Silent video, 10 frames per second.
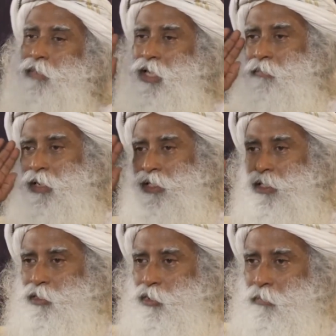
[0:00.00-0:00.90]
my mind
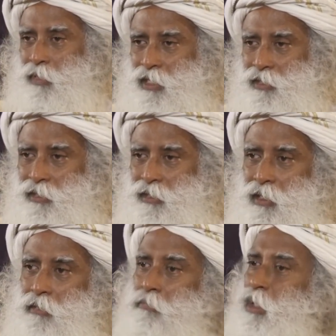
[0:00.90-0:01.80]
and your mind,
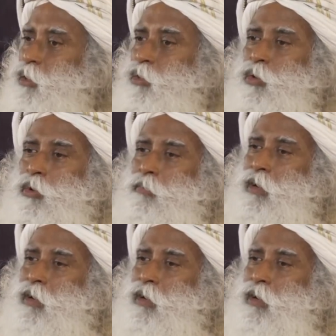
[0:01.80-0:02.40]
but no